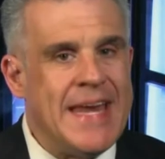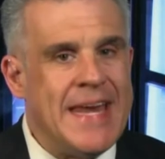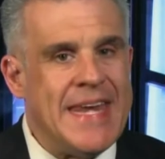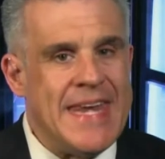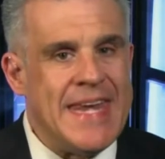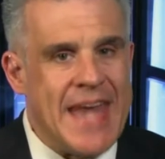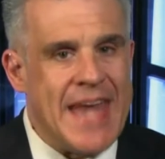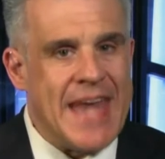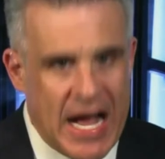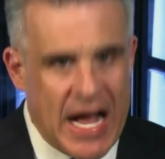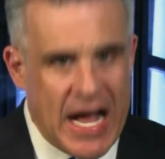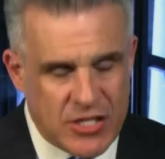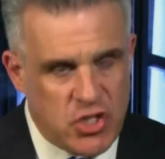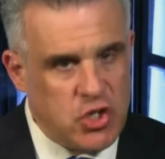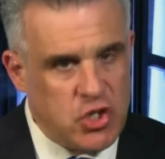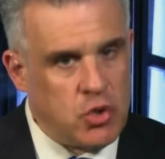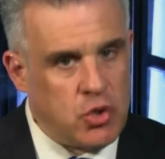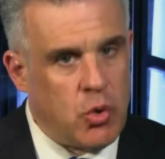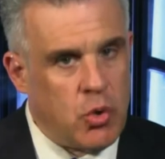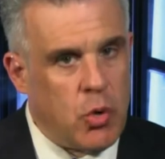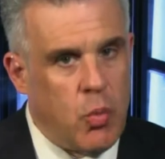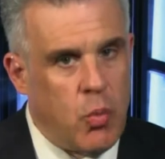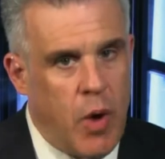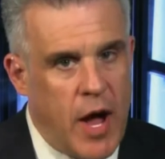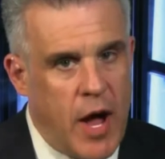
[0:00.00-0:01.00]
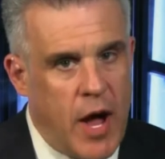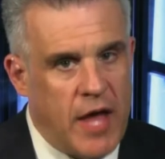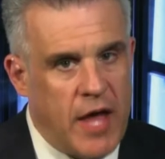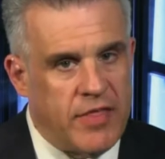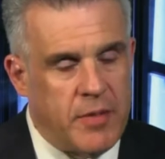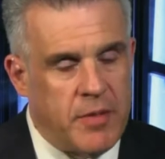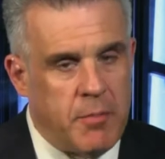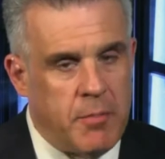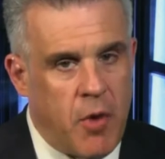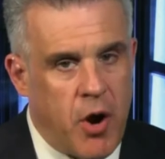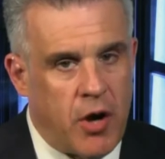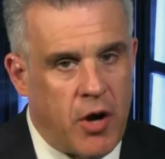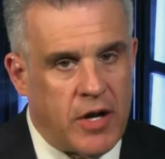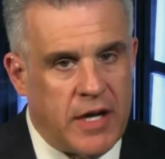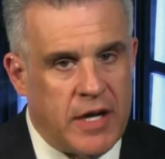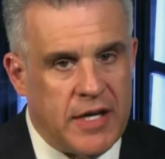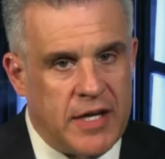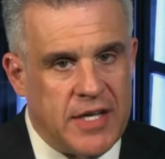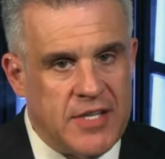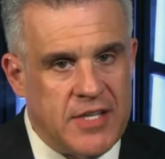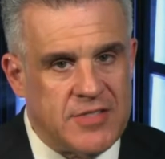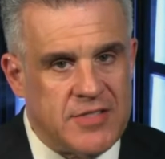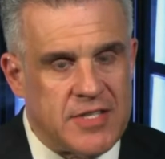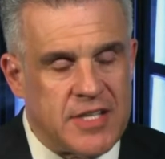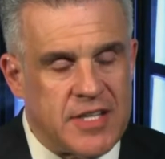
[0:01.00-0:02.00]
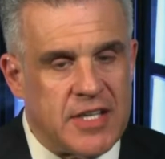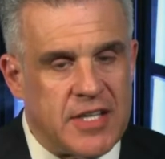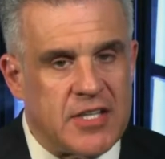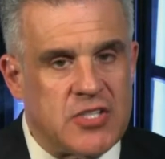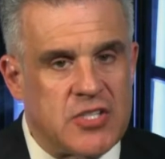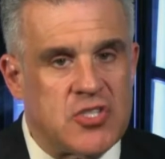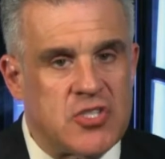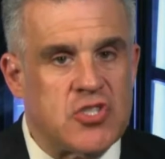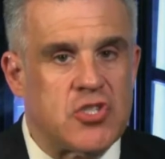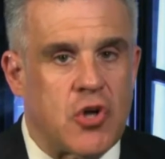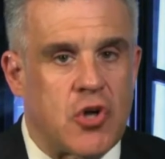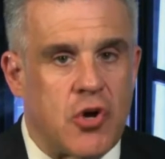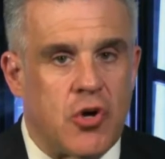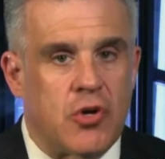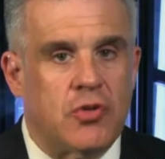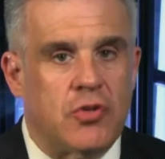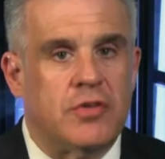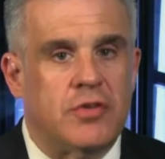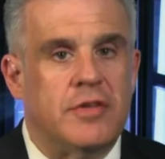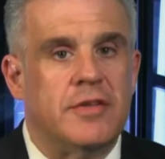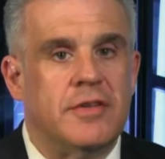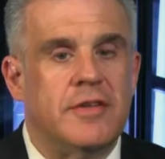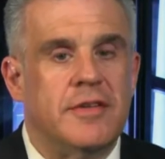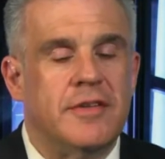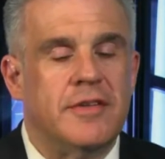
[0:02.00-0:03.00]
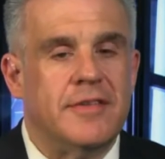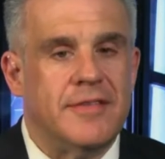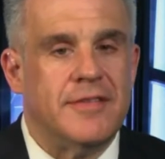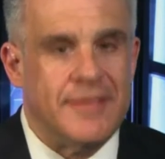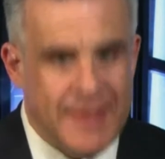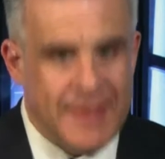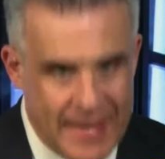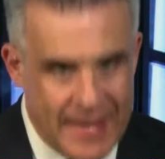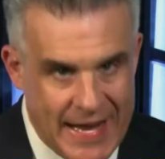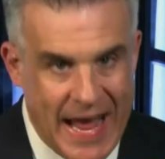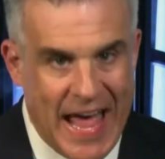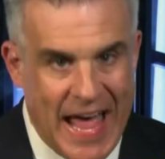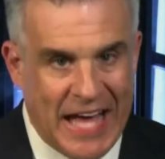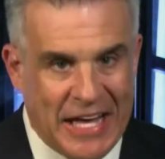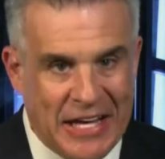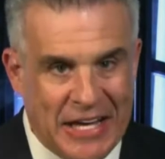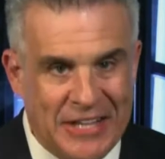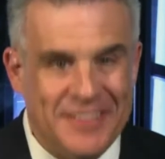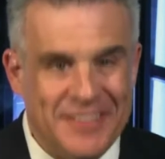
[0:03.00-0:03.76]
Not sure why the market isn't concerned today.